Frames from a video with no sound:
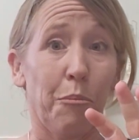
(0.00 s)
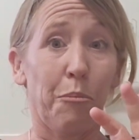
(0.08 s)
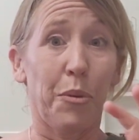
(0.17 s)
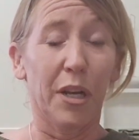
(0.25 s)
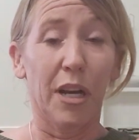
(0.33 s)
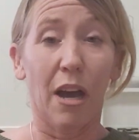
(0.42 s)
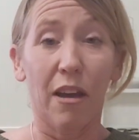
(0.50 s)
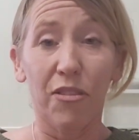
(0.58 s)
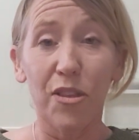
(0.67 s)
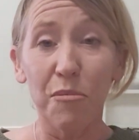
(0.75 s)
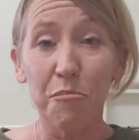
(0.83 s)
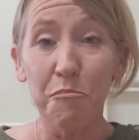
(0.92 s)
But I
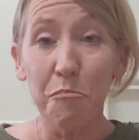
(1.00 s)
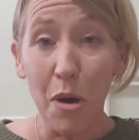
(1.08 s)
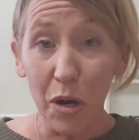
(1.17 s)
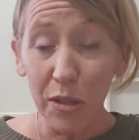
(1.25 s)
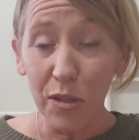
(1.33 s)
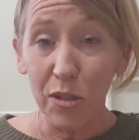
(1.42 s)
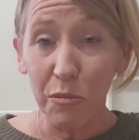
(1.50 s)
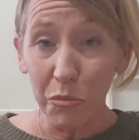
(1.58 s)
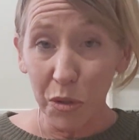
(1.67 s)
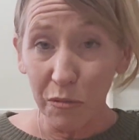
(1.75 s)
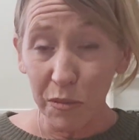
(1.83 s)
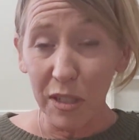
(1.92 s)
think most
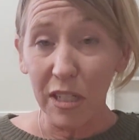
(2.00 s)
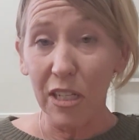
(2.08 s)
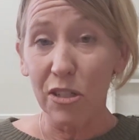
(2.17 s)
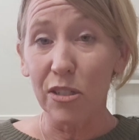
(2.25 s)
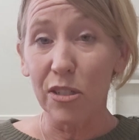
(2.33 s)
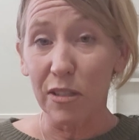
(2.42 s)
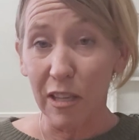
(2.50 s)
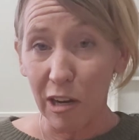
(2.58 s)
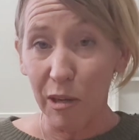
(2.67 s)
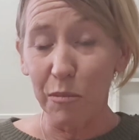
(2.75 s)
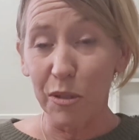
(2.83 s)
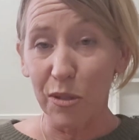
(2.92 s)
movement teachers,
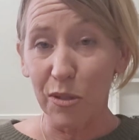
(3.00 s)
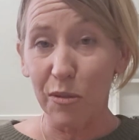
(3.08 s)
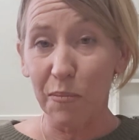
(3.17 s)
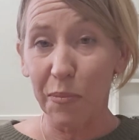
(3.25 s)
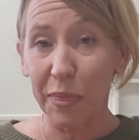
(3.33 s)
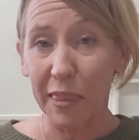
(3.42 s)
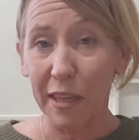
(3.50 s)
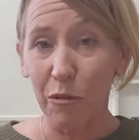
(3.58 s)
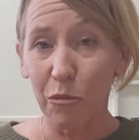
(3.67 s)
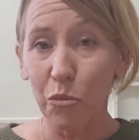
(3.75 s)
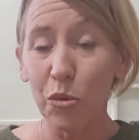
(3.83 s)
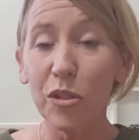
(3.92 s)
therapists
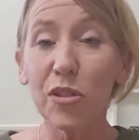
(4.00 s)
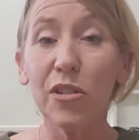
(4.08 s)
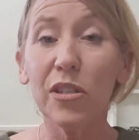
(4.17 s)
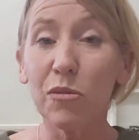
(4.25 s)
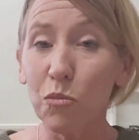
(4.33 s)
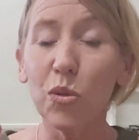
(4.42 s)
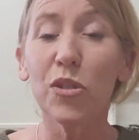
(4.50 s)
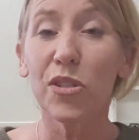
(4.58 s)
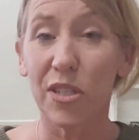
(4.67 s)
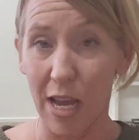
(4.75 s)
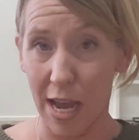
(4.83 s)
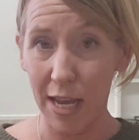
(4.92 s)
would
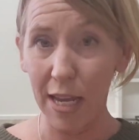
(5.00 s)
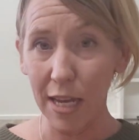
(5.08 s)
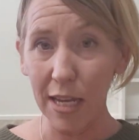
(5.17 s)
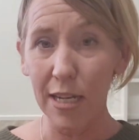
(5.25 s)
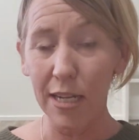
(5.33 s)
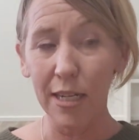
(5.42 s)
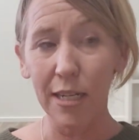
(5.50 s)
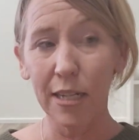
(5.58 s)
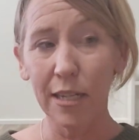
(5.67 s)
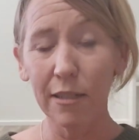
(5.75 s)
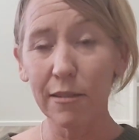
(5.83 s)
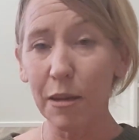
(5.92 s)
say
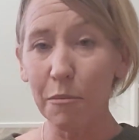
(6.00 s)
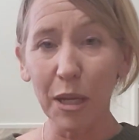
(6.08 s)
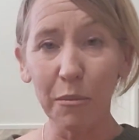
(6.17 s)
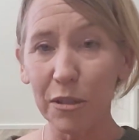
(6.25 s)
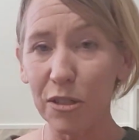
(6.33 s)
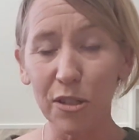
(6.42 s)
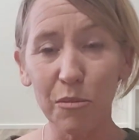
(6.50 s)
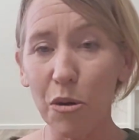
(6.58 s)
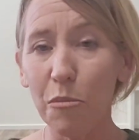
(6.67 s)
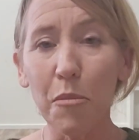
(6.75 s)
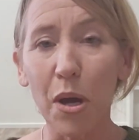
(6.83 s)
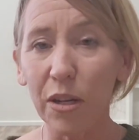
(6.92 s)
some people are just more
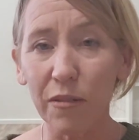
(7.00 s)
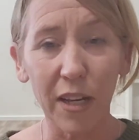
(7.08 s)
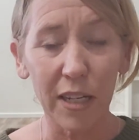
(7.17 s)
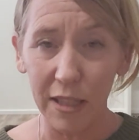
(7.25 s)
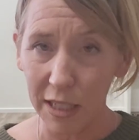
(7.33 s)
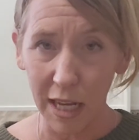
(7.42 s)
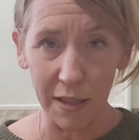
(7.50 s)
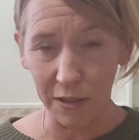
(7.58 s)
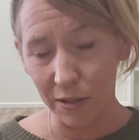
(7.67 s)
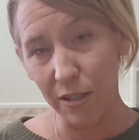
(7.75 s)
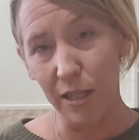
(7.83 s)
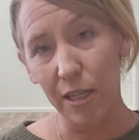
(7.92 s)
motivated than
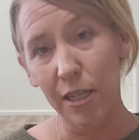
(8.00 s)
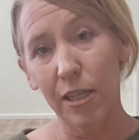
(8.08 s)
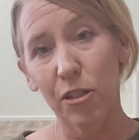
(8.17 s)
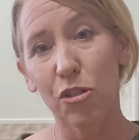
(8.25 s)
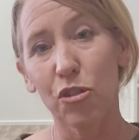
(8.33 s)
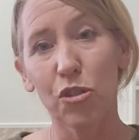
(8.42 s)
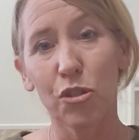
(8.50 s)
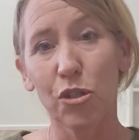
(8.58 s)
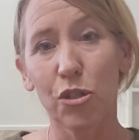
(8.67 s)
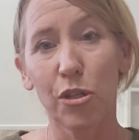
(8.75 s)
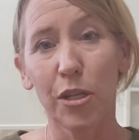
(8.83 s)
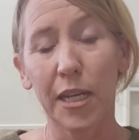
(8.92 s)
others to
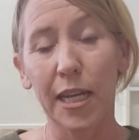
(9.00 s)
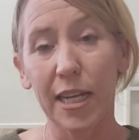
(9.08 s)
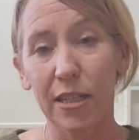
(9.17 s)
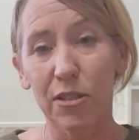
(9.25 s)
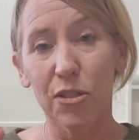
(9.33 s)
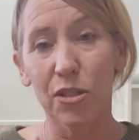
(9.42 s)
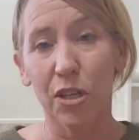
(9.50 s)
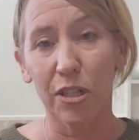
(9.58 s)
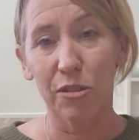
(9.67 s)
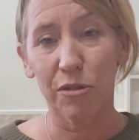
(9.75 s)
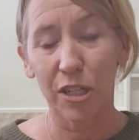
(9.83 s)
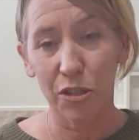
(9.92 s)
do
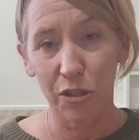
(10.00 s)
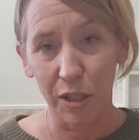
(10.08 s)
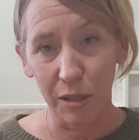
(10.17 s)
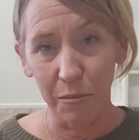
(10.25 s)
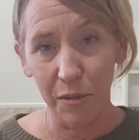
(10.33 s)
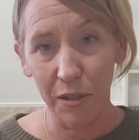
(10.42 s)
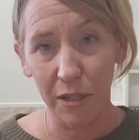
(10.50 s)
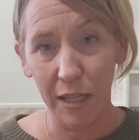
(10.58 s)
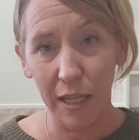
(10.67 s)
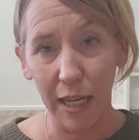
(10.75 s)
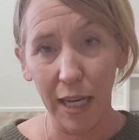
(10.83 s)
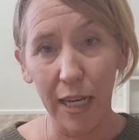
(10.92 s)
exercise regimes.
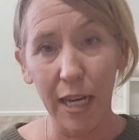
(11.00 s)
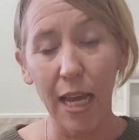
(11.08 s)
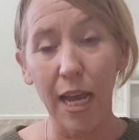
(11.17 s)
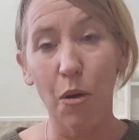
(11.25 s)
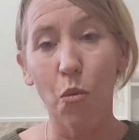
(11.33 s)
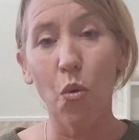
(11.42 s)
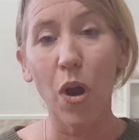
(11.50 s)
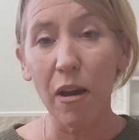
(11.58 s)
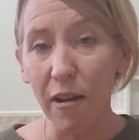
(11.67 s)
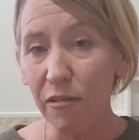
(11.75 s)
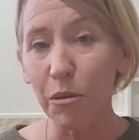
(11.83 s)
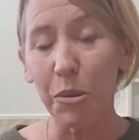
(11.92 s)
And
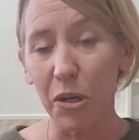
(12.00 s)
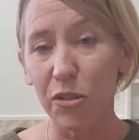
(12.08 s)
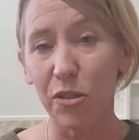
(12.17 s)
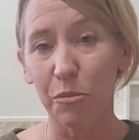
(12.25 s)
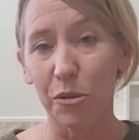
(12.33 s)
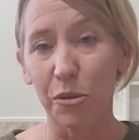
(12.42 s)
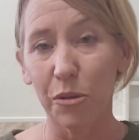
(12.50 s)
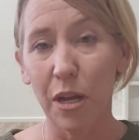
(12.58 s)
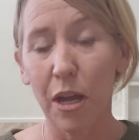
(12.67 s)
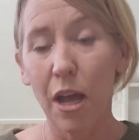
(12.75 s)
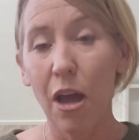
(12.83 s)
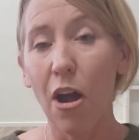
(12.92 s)
wherever possible,
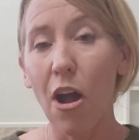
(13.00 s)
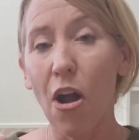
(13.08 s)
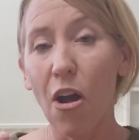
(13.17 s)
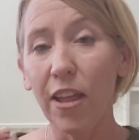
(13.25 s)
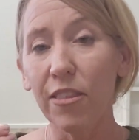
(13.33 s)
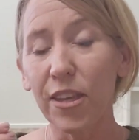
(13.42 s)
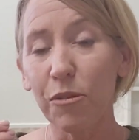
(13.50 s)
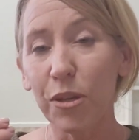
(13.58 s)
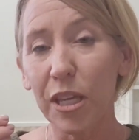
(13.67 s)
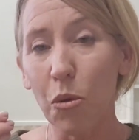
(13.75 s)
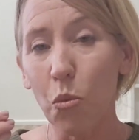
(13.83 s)
I think we get